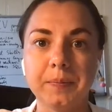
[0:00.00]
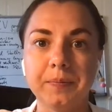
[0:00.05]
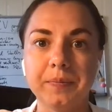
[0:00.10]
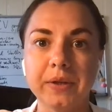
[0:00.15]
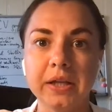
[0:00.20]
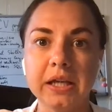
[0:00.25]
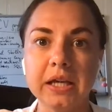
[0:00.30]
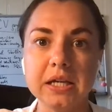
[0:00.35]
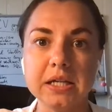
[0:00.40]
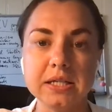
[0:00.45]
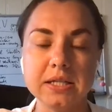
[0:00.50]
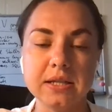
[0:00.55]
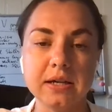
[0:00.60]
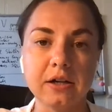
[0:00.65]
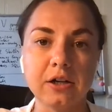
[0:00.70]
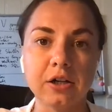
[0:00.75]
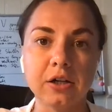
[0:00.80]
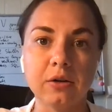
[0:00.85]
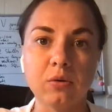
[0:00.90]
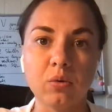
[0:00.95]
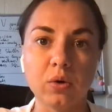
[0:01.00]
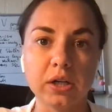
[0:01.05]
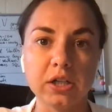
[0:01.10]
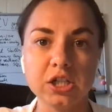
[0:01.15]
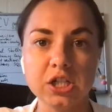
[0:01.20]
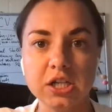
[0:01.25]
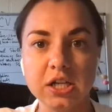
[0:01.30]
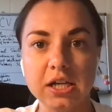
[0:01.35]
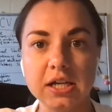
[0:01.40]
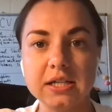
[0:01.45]
he is there or
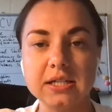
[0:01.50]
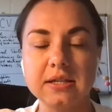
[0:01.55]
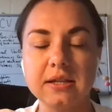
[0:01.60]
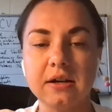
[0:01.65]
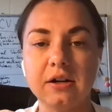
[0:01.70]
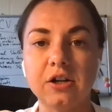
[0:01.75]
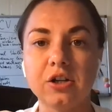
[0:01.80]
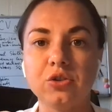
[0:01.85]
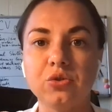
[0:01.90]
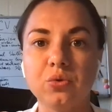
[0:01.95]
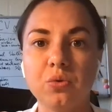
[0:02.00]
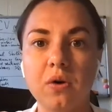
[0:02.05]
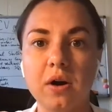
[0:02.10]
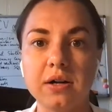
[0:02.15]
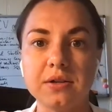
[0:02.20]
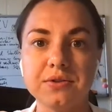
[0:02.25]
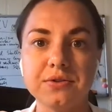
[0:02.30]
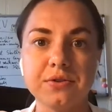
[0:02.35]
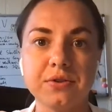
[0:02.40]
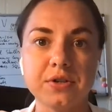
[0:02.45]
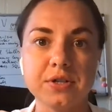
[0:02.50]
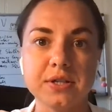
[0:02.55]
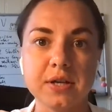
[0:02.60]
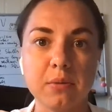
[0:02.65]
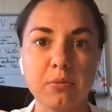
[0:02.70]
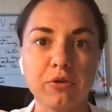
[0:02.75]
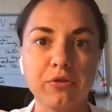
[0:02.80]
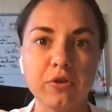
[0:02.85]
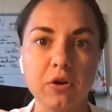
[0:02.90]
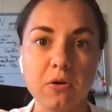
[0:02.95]
she is there to answer
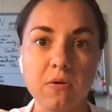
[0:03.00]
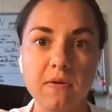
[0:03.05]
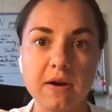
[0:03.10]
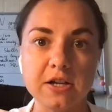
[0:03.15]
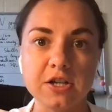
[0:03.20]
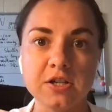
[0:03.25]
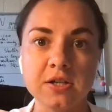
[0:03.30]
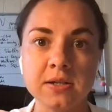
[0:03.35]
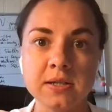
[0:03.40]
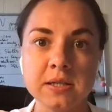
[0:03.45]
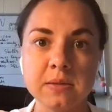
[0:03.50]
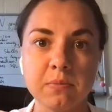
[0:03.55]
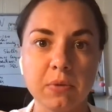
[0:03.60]
some of your questions,